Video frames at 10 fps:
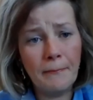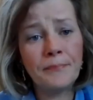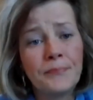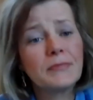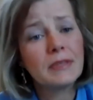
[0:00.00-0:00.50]

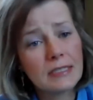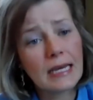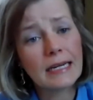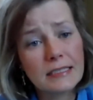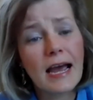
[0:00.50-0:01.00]

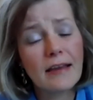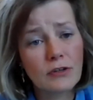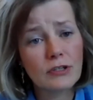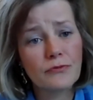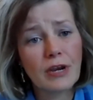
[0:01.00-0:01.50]
and
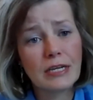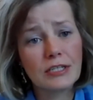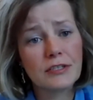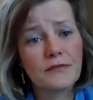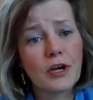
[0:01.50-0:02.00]
diverse
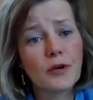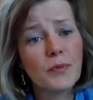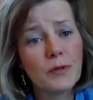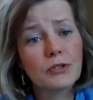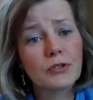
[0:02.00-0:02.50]
ranges of young
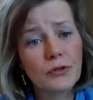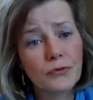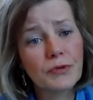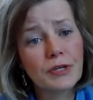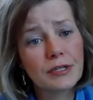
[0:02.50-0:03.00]
people to
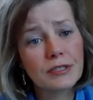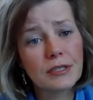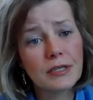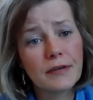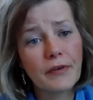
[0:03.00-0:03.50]
careers
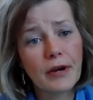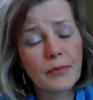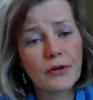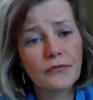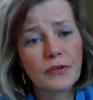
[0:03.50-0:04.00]
in the
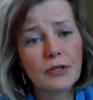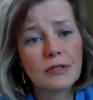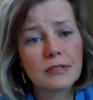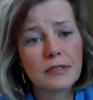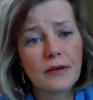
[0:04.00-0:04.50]
environmental
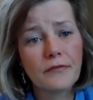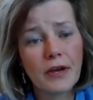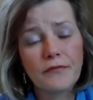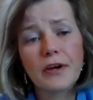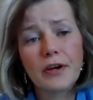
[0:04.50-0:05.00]
field is a
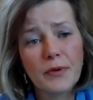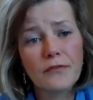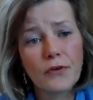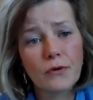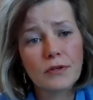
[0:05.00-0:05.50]
very
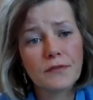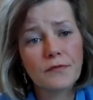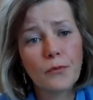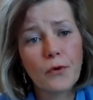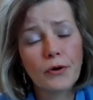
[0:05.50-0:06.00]
big focus of
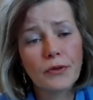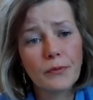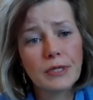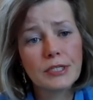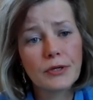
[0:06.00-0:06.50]
the work
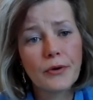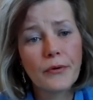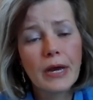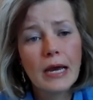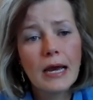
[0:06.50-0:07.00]
that we do.
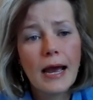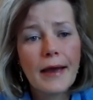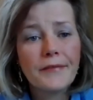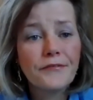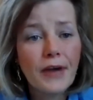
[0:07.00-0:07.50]

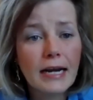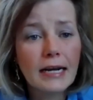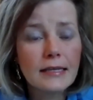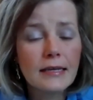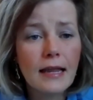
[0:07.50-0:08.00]
And
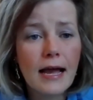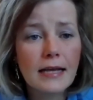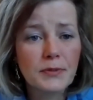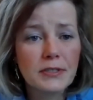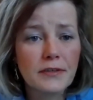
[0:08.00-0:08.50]
finally, the
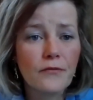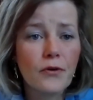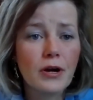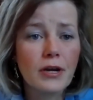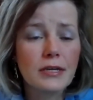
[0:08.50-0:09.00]
last piece of
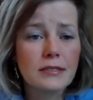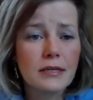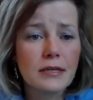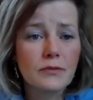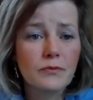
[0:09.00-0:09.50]
work is
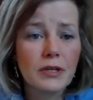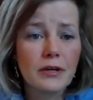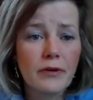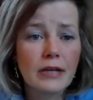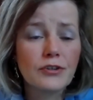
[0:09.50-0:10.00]

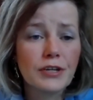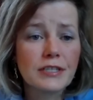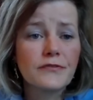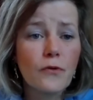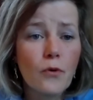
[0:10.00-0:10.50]
really around
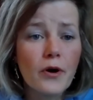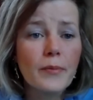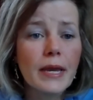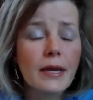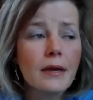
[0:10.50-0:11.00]

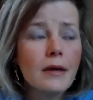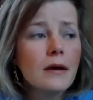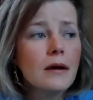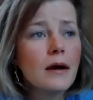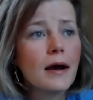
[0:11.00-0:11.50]
transforming
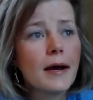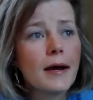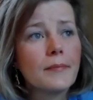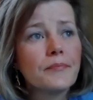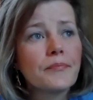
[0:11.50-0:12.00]

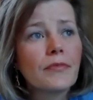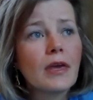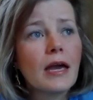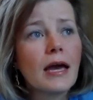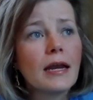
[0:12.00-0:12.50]
and
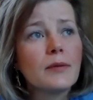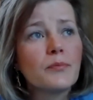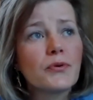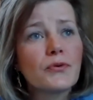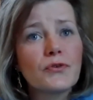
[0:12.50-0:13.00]

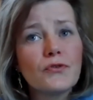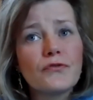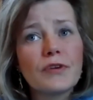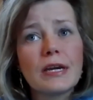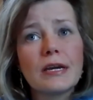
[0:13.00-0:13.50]

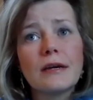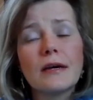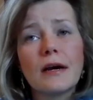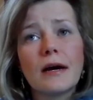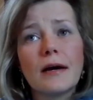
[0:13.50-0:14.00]

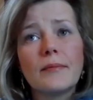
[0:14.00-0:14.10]
improving